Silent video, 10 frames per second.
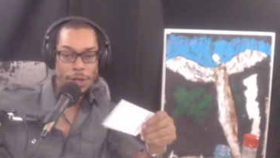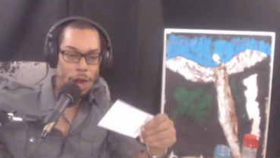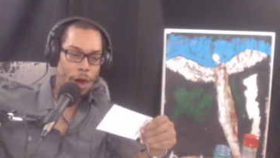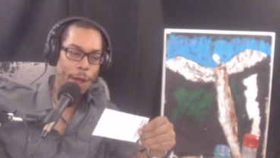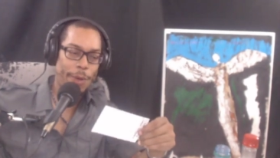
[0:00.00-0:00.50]

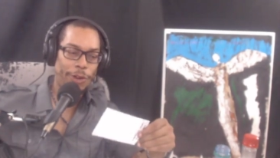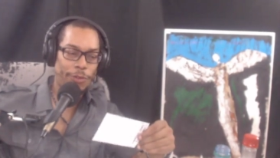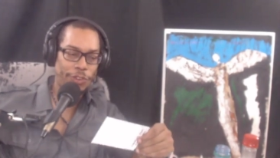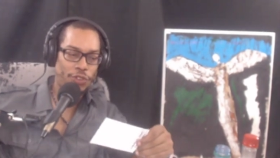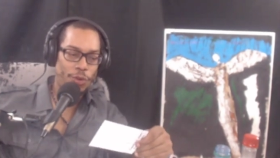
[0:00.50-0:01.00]
All right, we had a
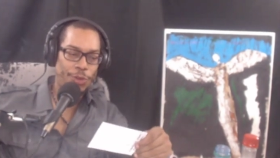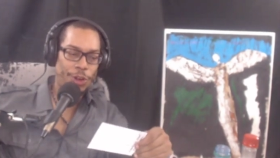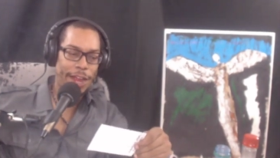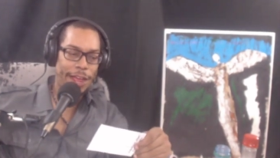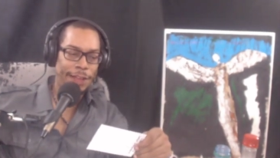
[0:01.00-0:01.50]
great show for you
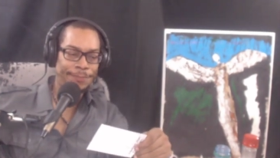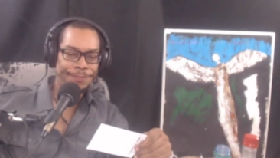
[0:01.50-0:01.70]
today.